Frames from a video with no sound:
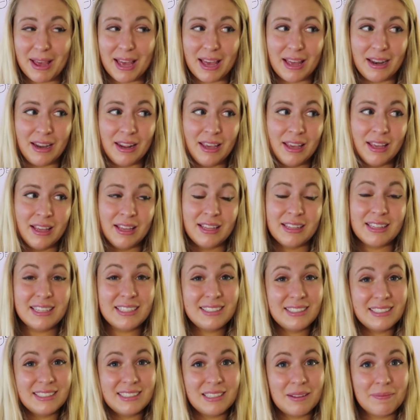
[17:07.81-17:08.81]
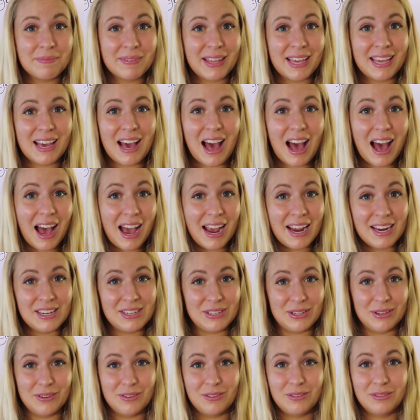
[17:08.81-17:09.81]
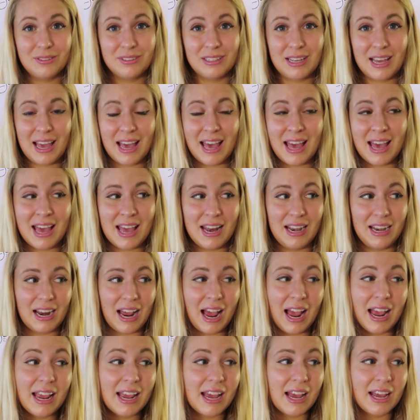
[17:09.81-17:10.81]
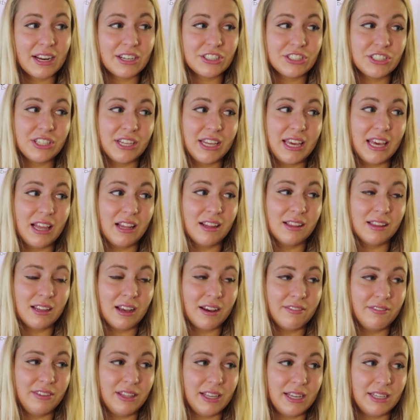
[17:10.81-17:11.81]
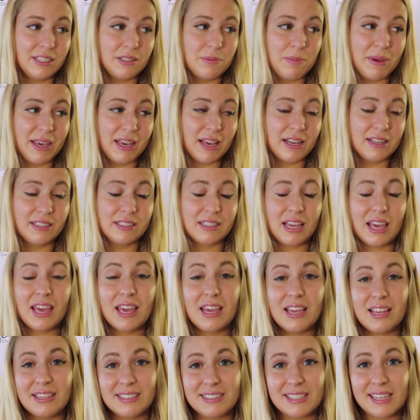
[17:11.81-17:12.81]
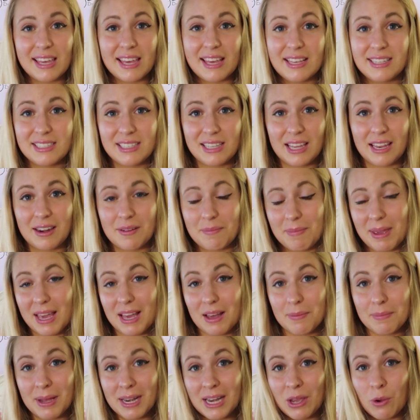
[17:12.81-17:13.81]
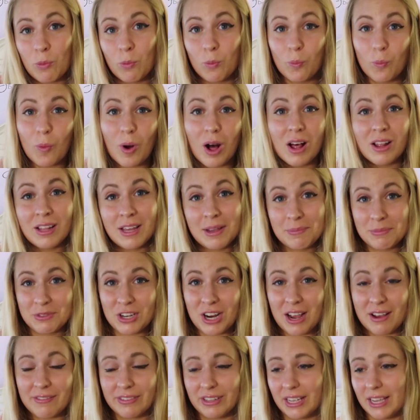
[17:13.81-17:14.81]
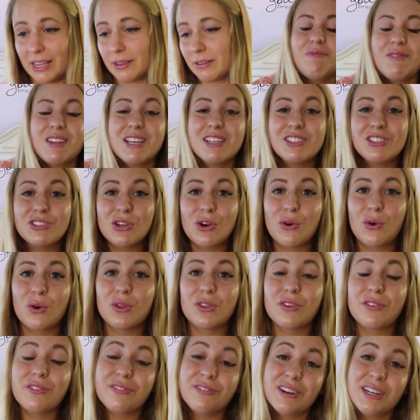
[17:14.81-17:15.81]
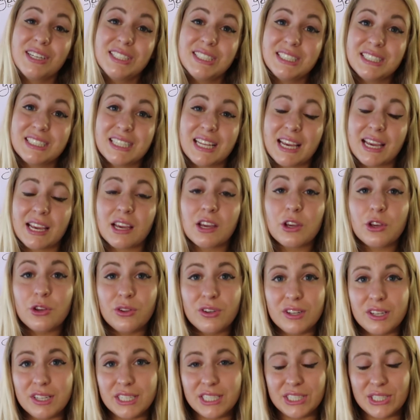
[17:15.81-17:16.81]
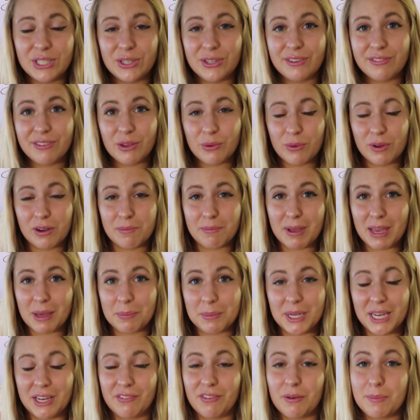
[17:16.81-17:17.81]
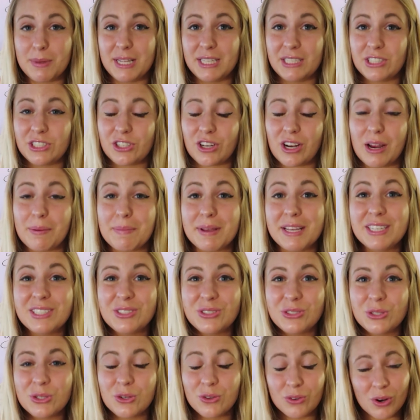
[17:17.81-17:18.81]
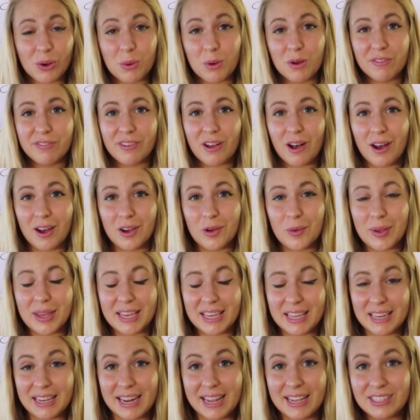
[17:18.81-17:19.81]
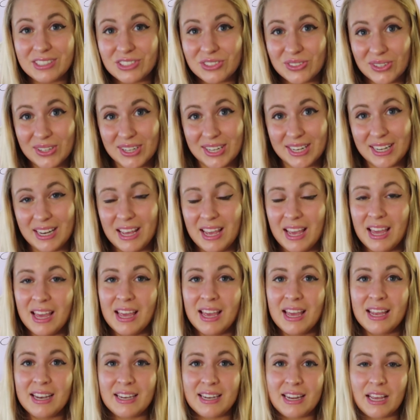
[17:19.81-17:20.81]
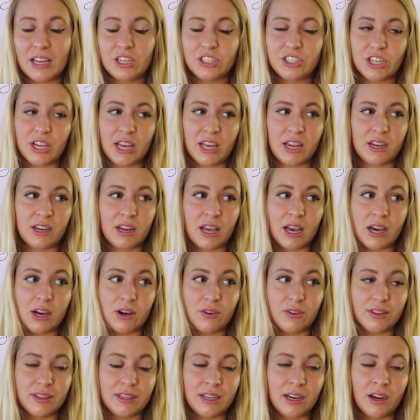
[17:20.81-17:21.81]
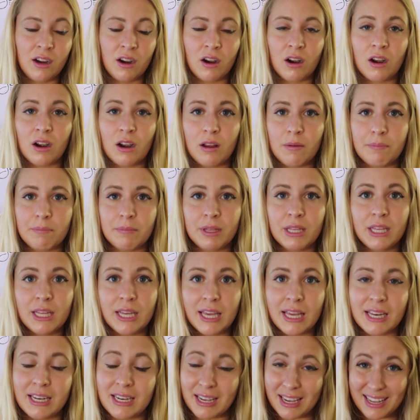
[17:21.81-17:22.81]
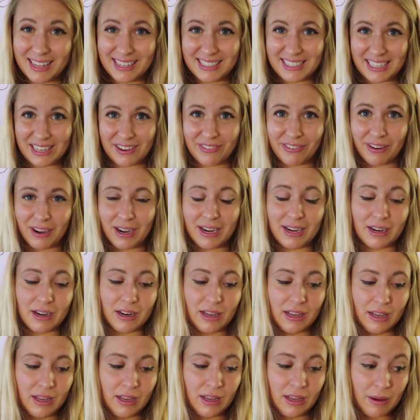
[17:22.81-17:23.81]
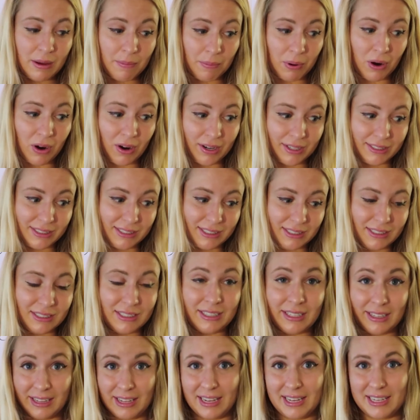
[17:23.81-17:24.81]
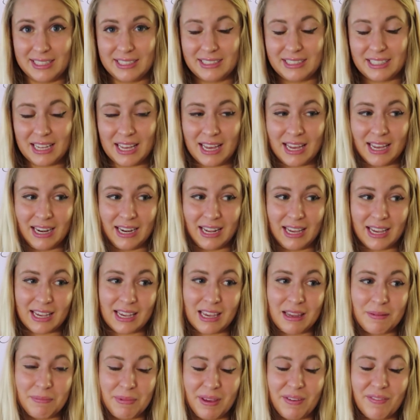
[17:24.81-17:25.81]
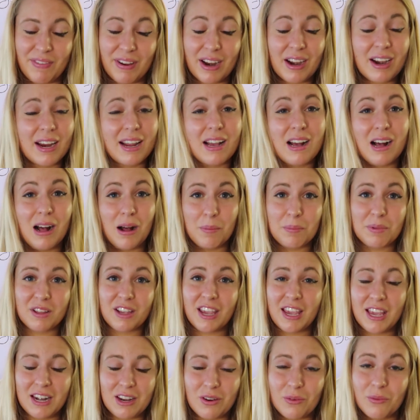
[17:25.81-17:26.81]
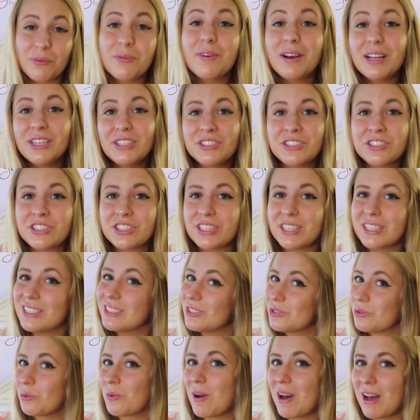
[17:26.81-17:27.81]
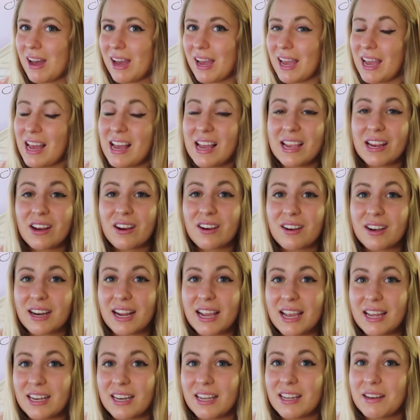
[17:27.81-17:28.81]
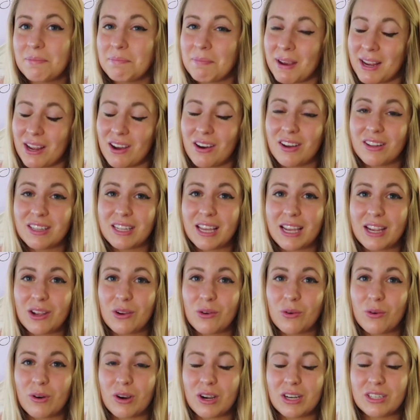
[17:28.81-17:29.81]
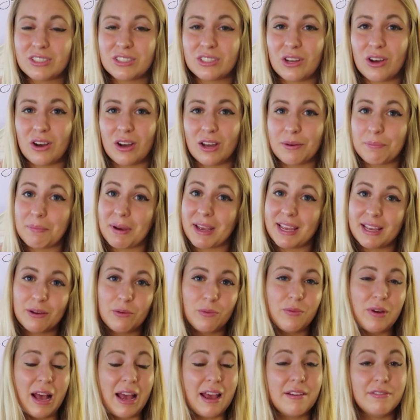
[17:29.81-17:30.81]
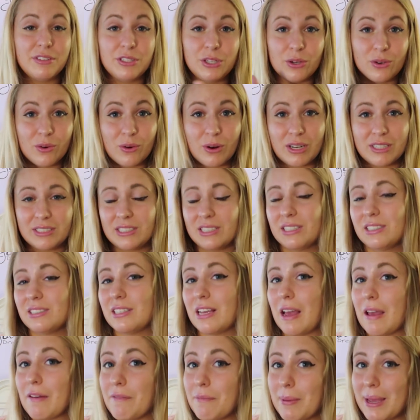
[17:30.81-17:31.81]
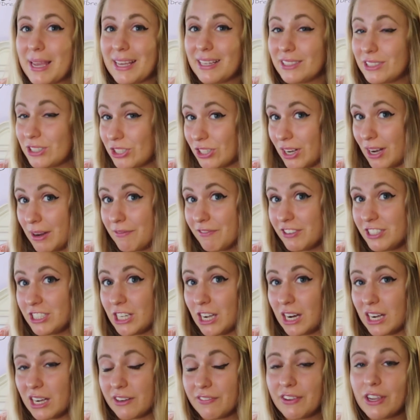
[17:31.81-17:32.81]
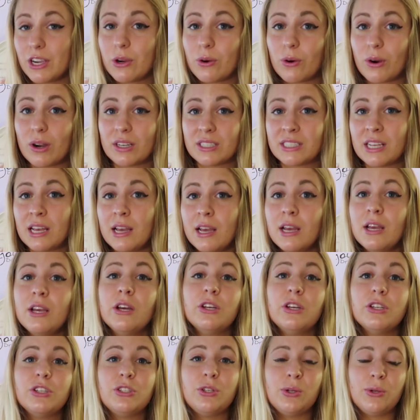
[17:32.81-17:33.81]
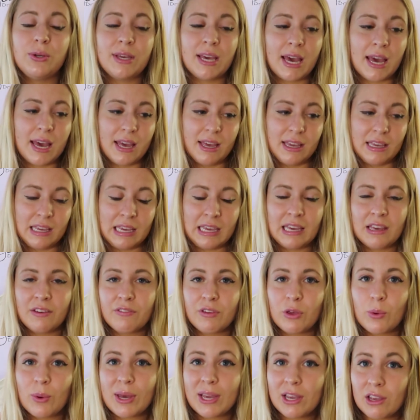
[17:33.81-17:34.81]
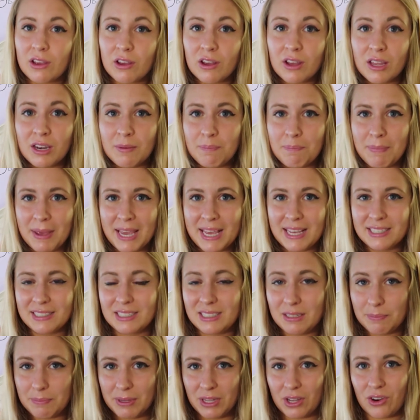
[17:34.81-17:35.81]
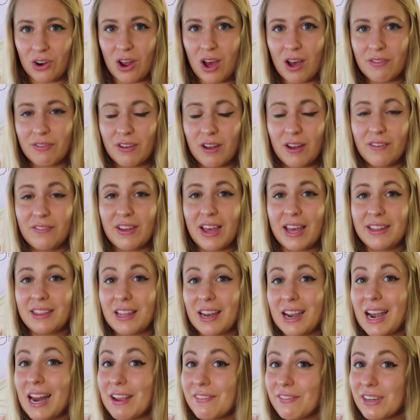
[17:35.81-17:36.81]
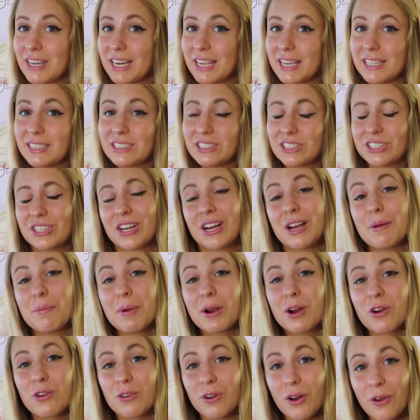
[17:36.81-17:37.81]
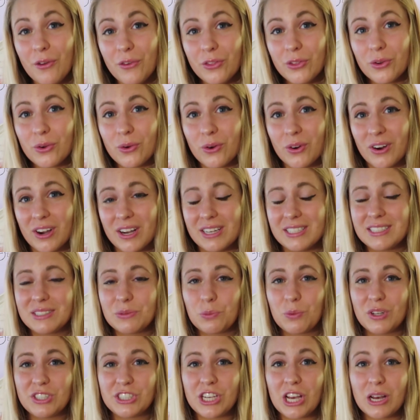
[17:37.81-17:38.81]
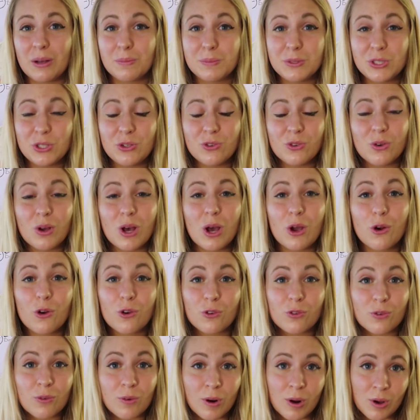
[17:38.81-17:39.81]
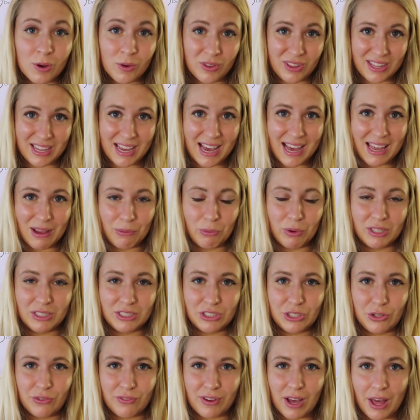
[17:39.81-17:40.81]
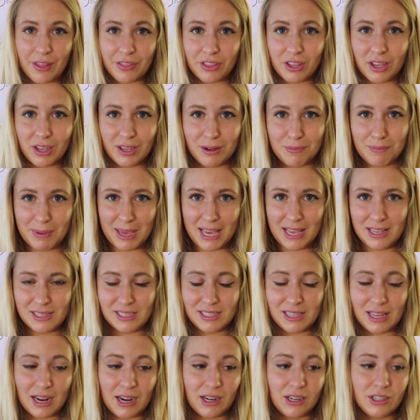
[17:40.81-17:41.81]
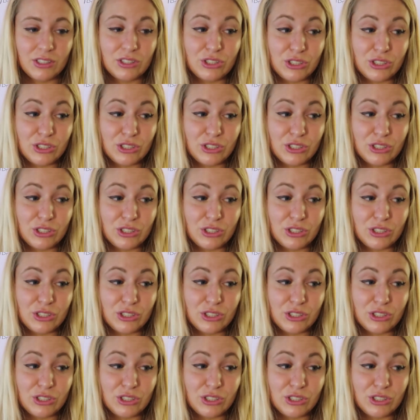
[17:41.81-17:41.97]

And this is something I do, and I actually love this because it is easy to make money while I'm traveling. So the first thing you need to do if you want to make money from Instagram is to grow a following in a certain niche. And now there are a million different parts to this and it can be very complicated, which is why I created my online course on I have two courses. I have my Instagram photography course to give you a good base to build off of, and then I have an Instagram growth course which helps you grow that once you've got the good base there.